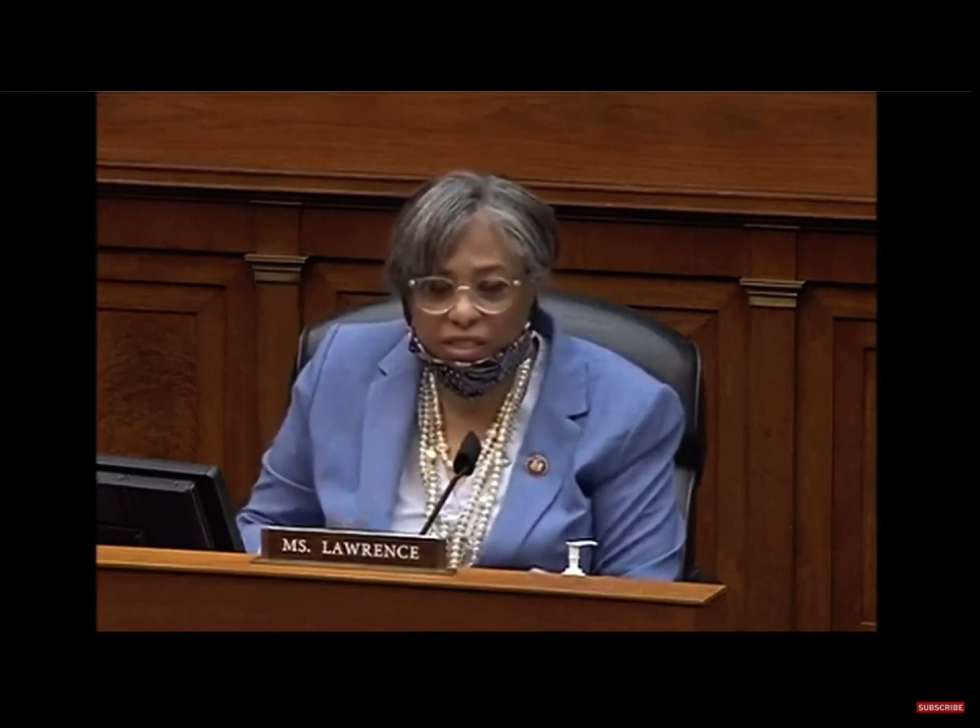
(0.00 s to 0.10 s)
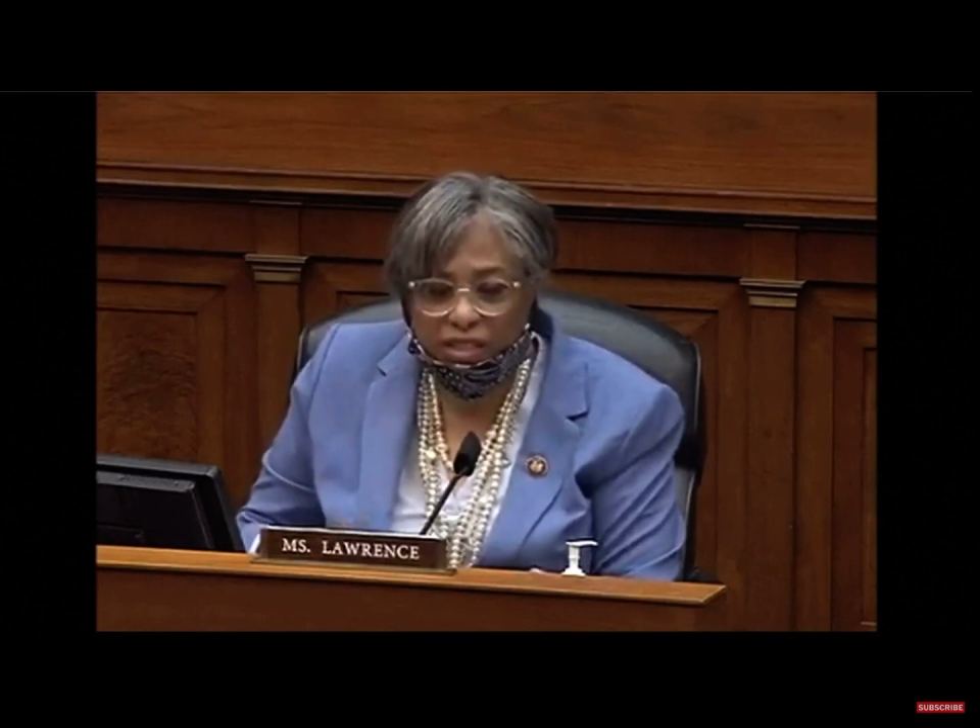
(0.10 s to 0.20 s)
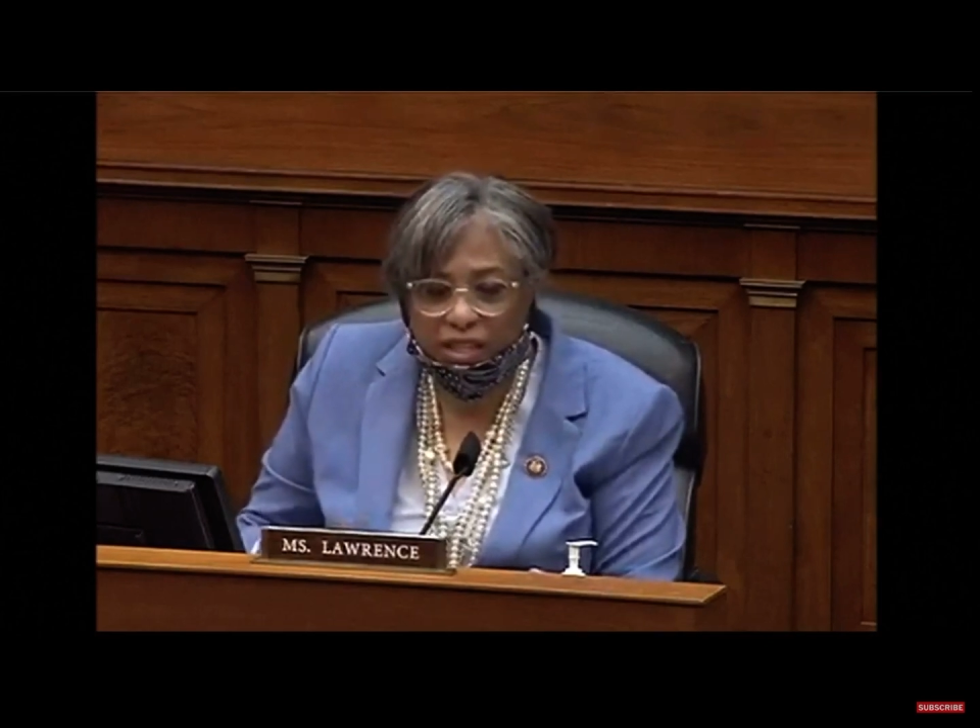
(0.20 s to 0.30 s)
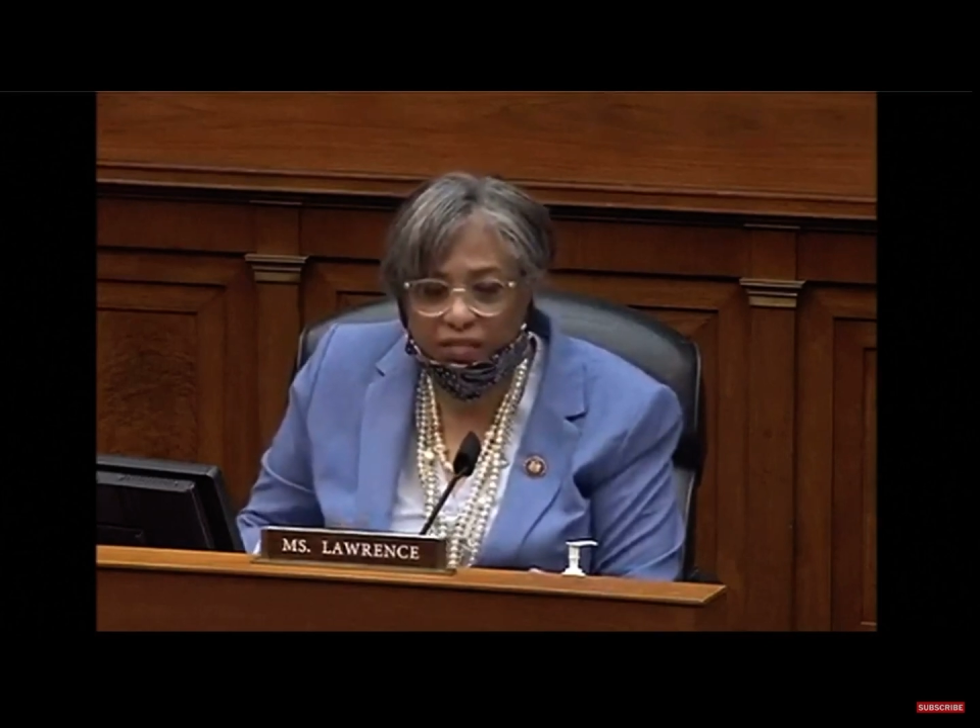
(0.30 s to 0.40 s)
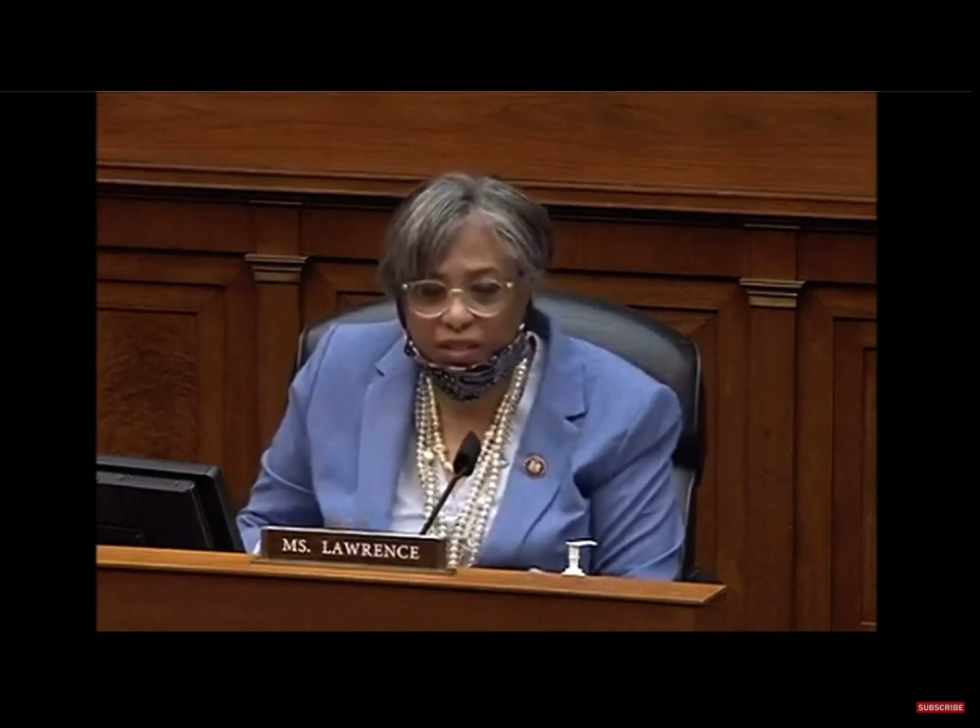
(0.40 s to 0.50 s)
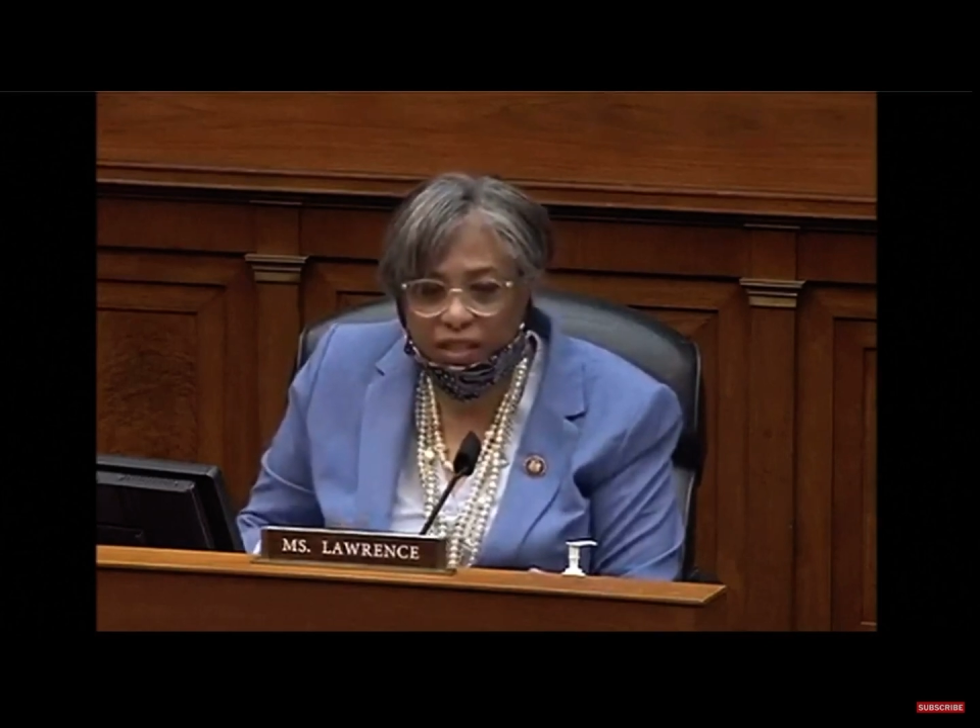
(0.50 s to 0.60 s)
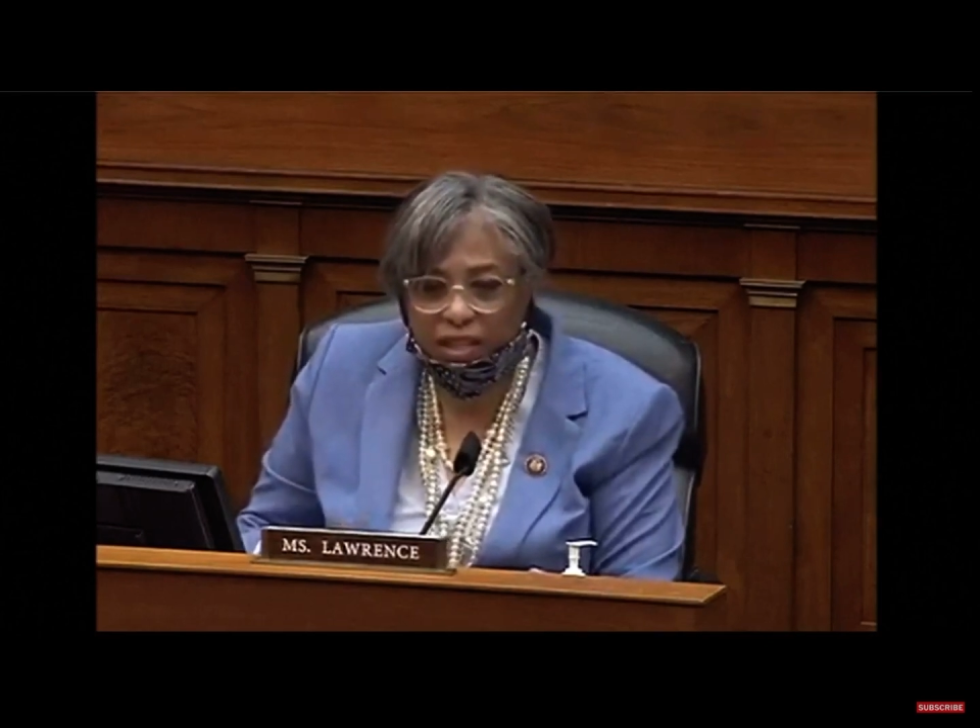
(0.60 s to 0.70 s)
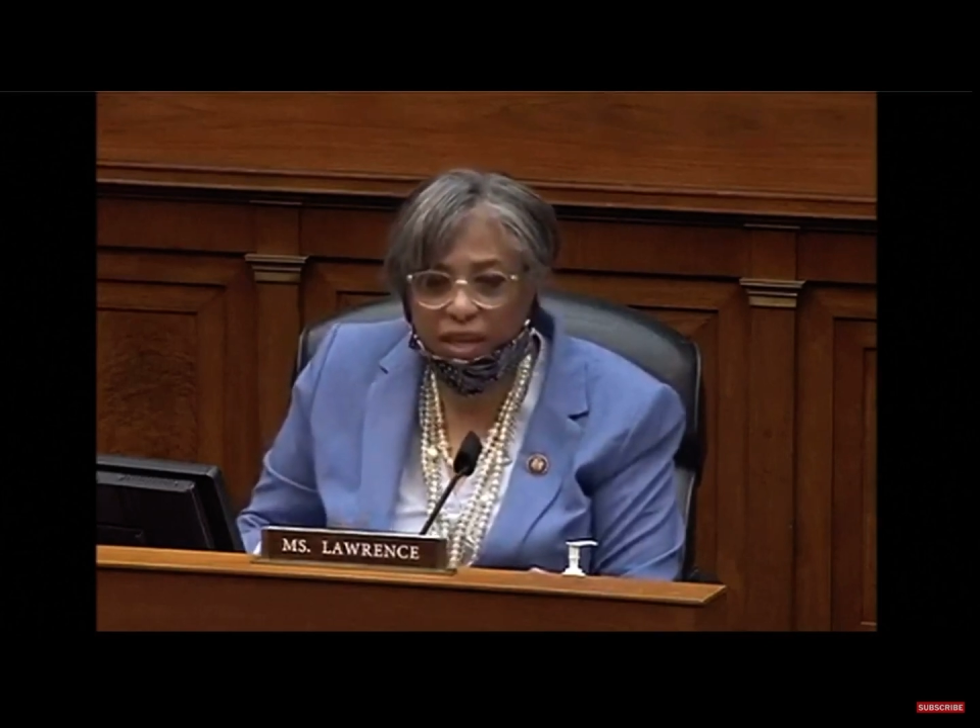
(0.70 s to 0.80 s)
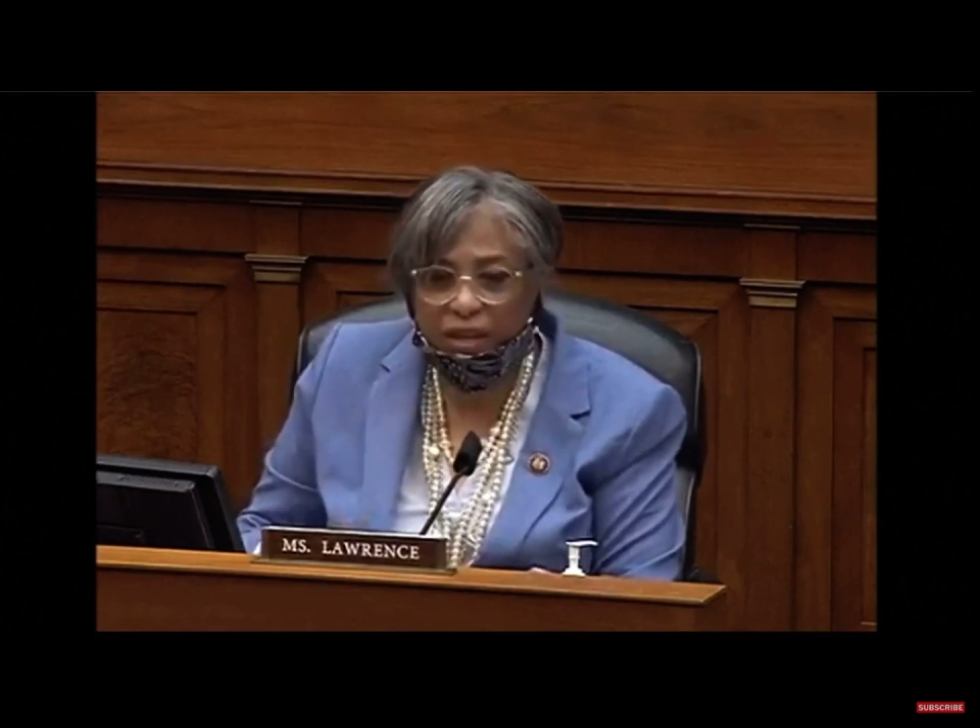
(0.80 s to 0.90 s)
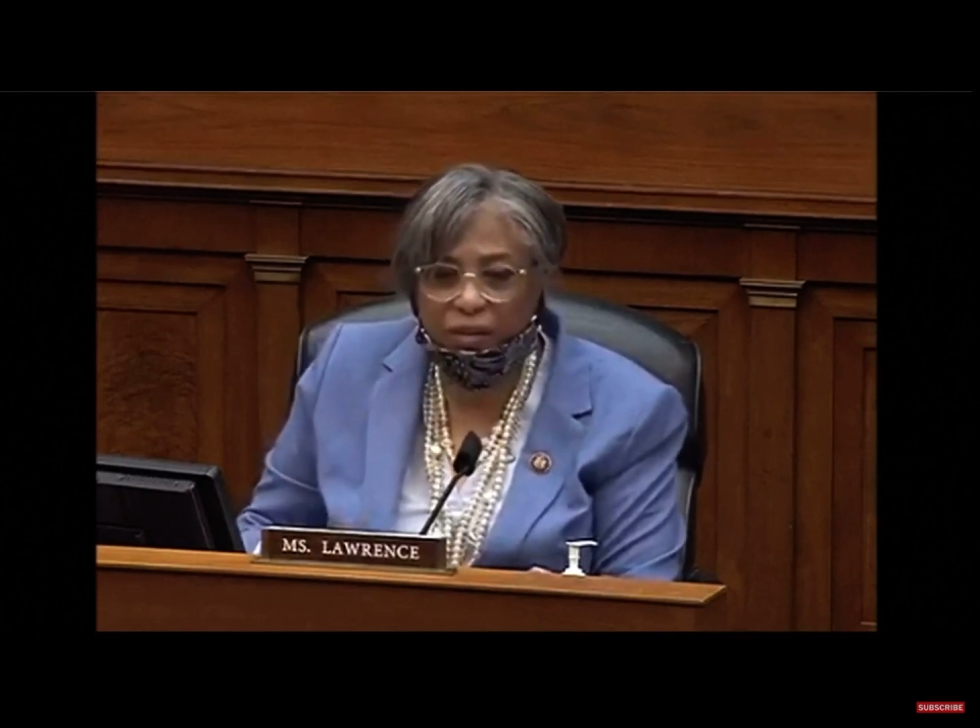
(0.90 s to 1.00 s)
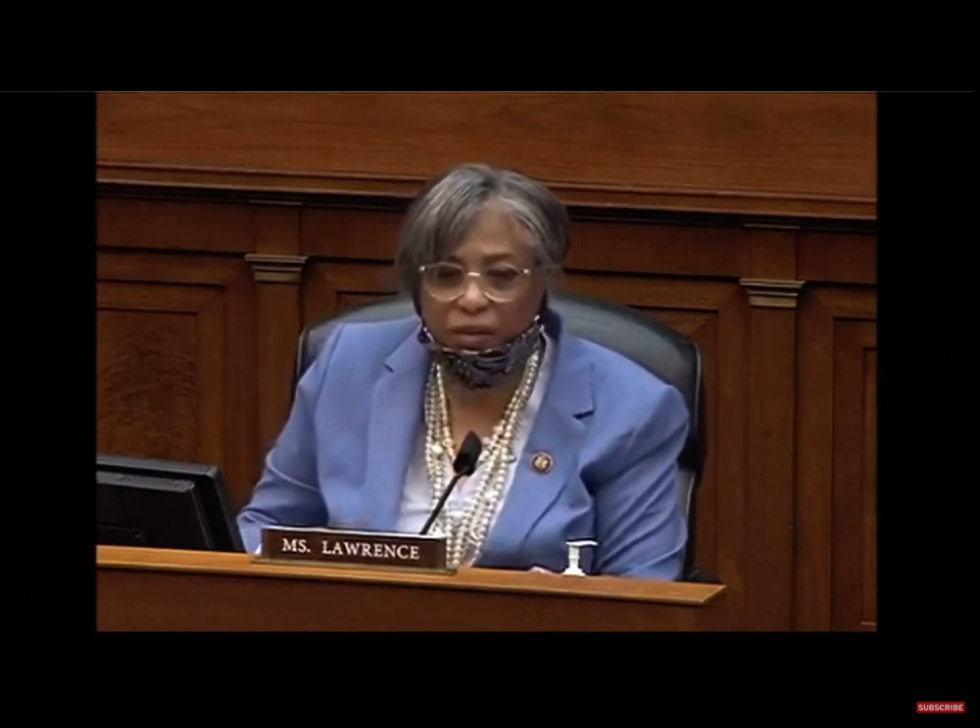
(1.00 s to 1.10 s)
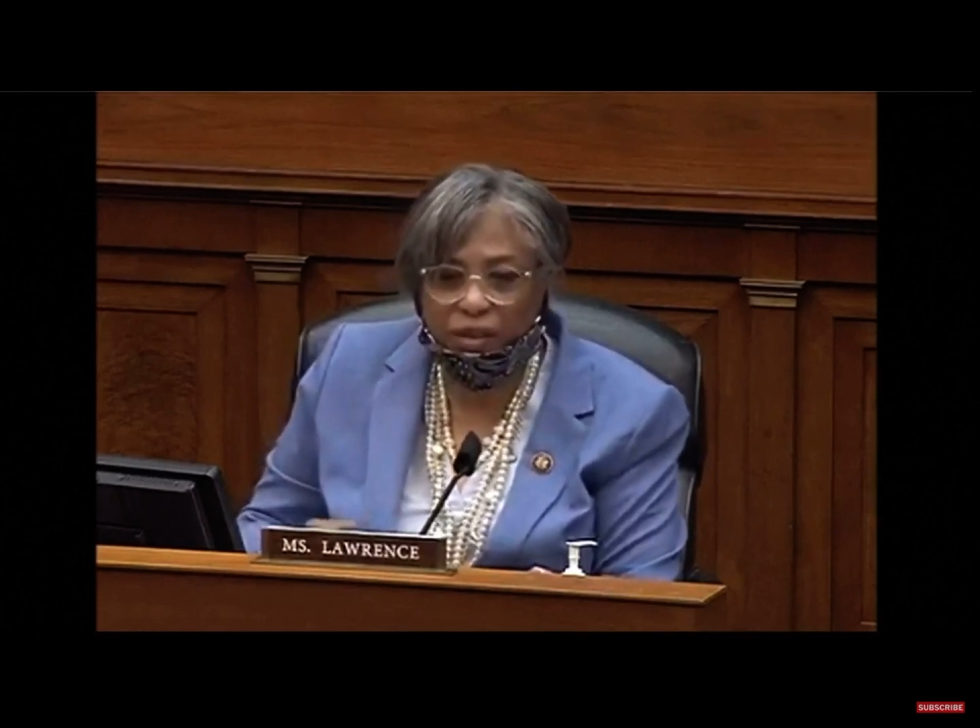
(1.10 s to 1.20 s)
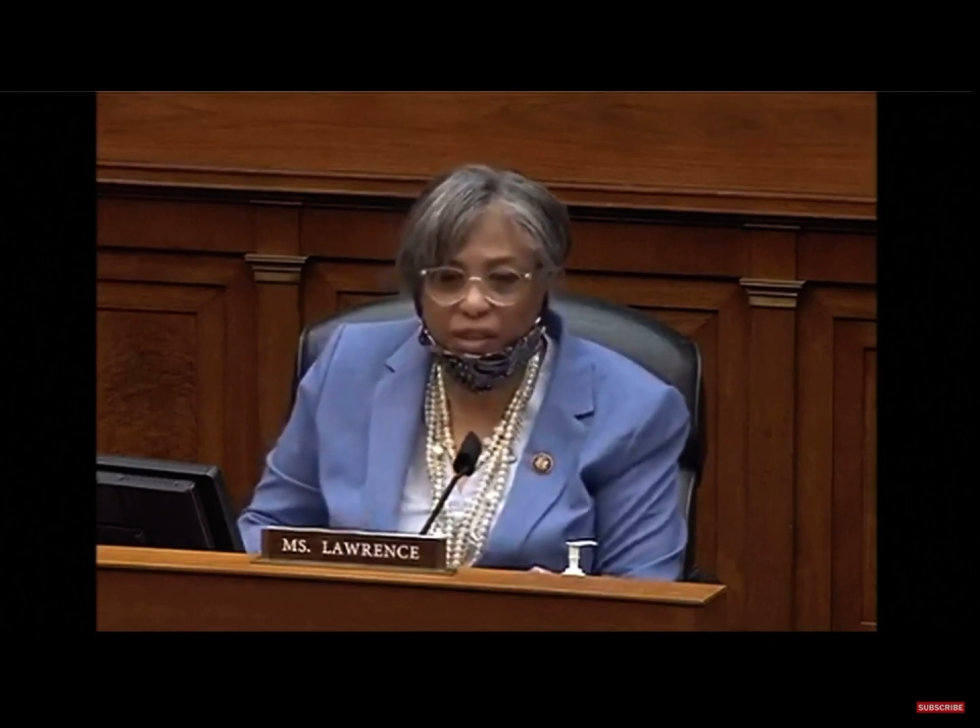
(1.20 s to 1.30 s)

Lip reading: safety and health,